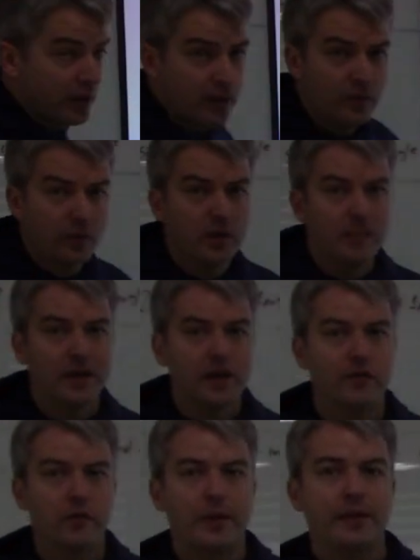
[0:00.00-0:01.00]
Hey, welcome back
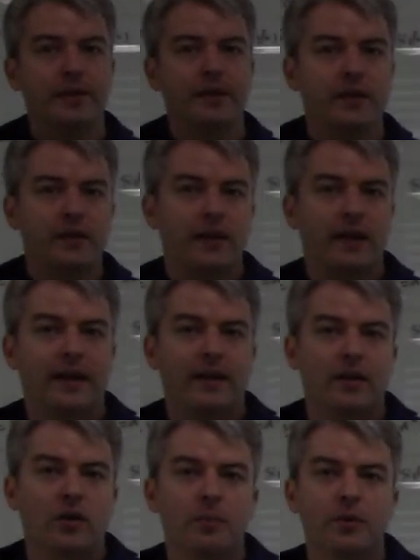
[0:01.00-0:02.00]
everybody.
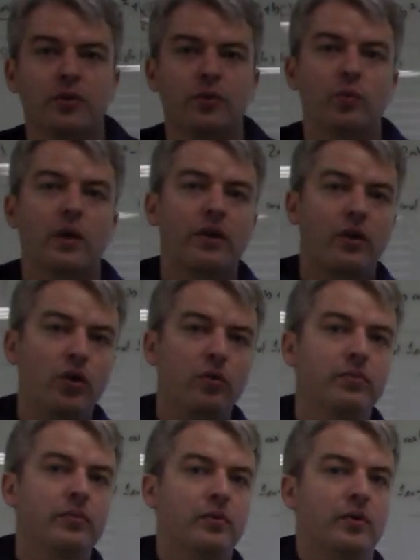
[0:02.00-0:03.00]
I hope you're doing well at
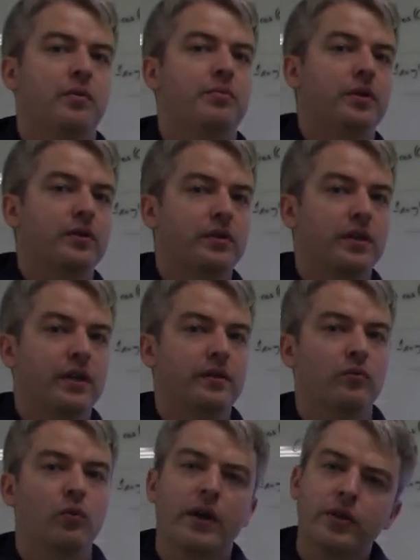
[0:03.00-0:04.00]
home. Hope you're kind of
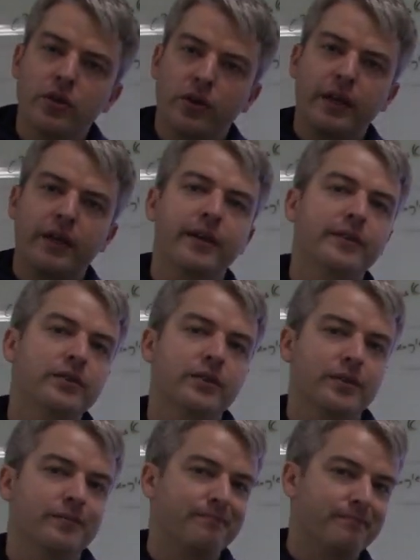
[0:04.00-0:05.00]
washing your
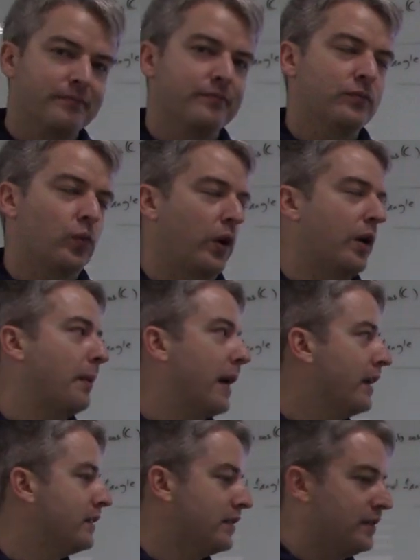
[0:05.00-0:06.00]
hands, wearing a
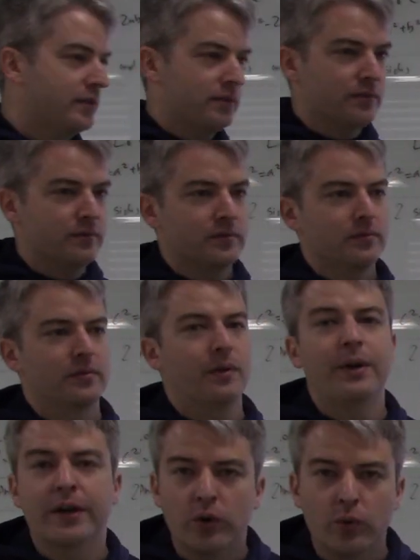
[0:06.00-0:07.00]
mask.
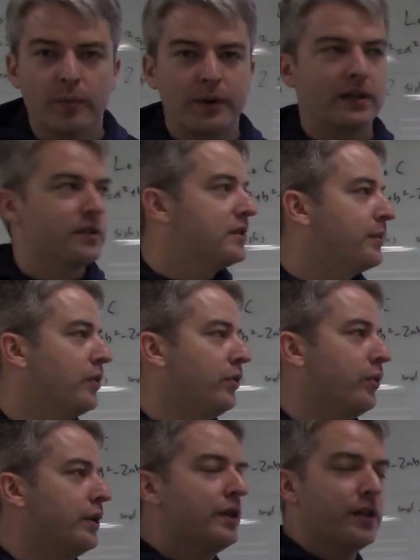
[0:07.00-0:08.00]
I'm not going to wear a mask because I'm the only
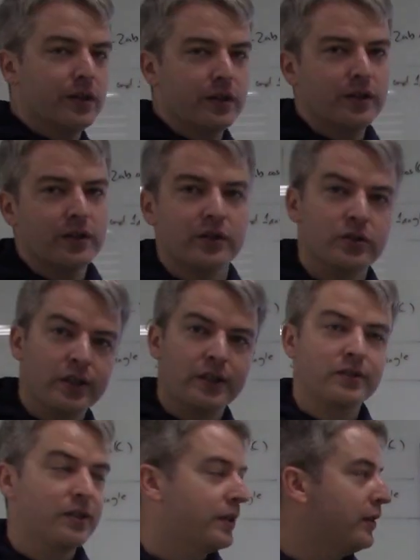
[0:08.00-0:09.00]
one in here because you
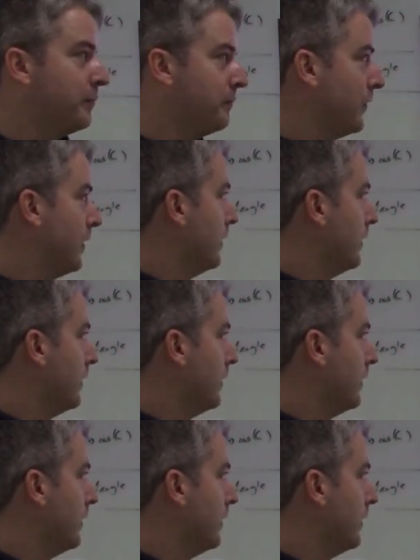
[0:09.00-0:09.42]
guys are not here.